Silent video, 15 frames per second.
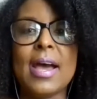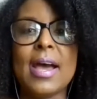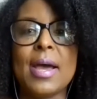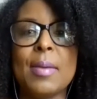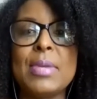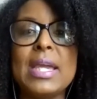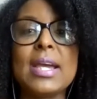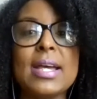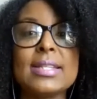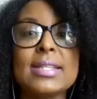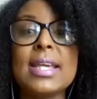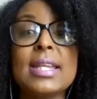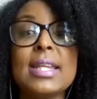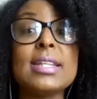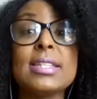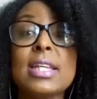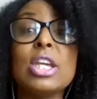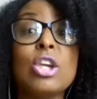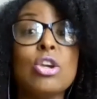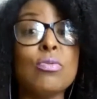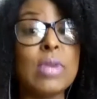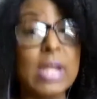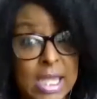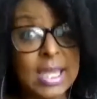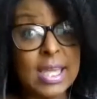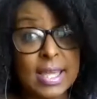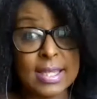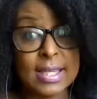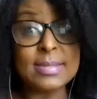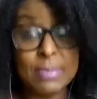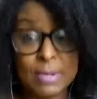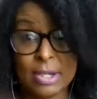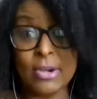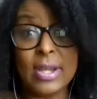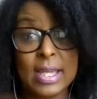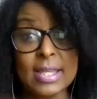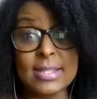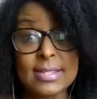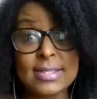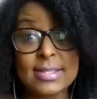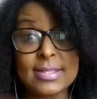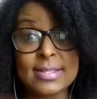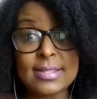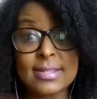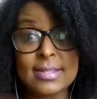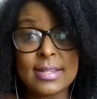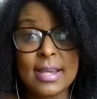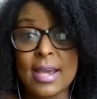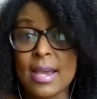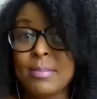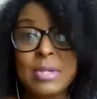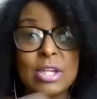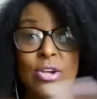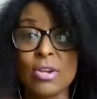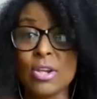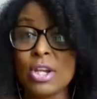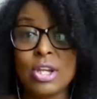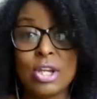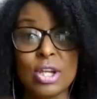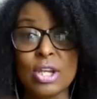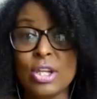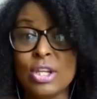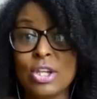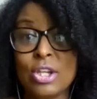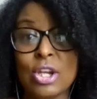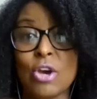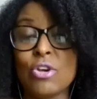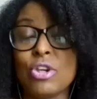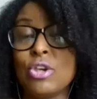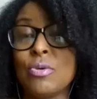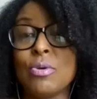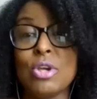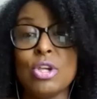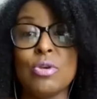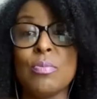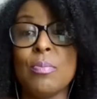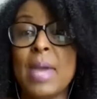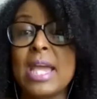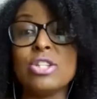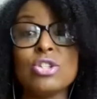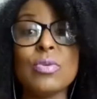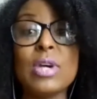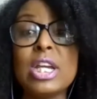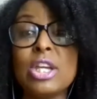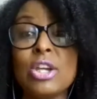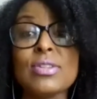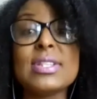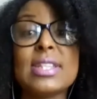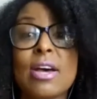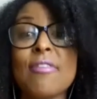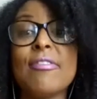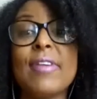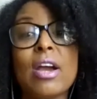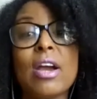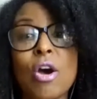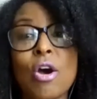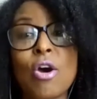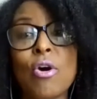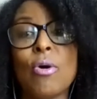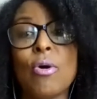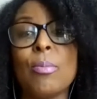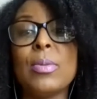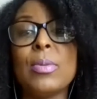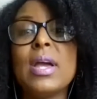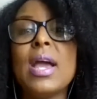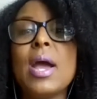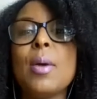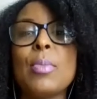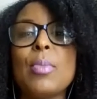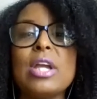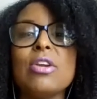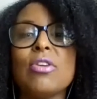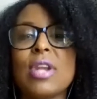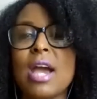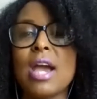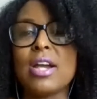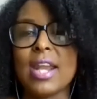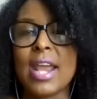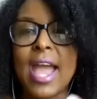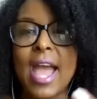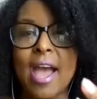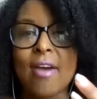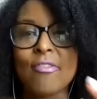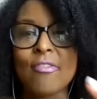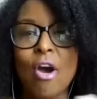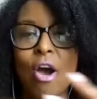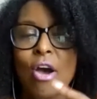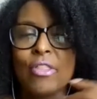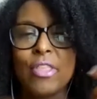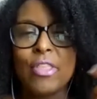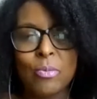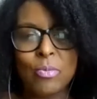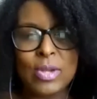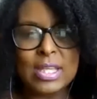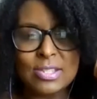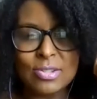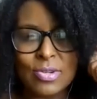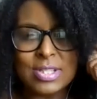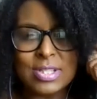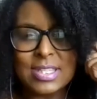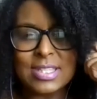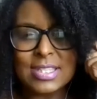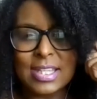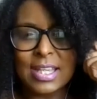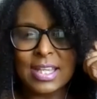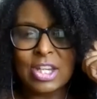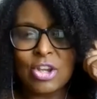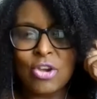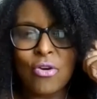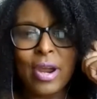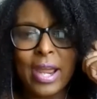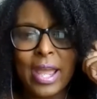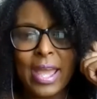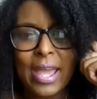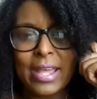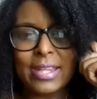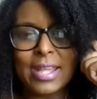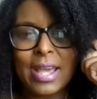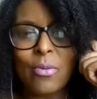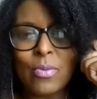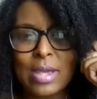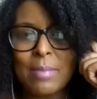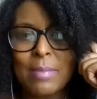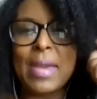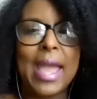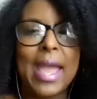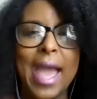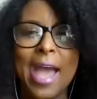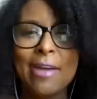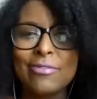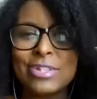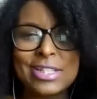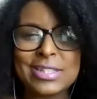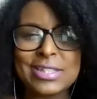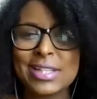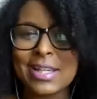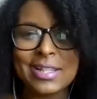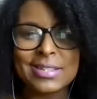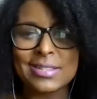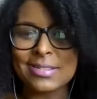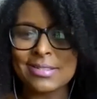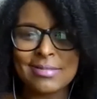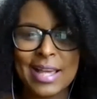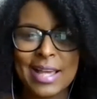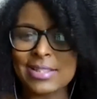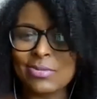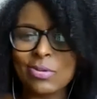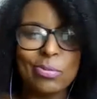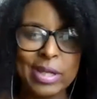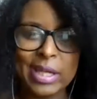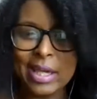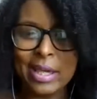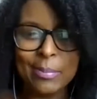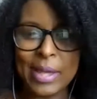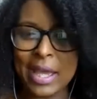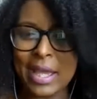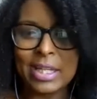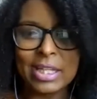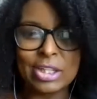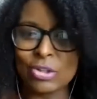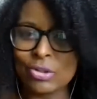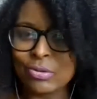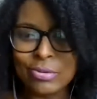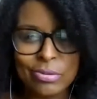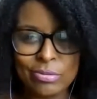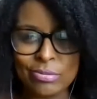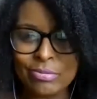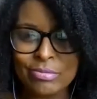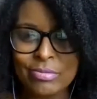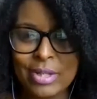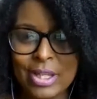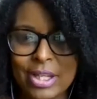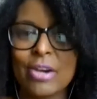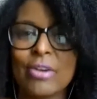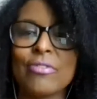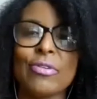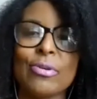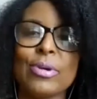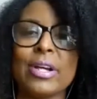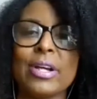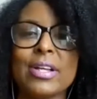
Because it is a unique experience. You may do it yourself at home, but you're not going to have all the resources in your head that we may have just because that's what we get paid to do, you know, for real.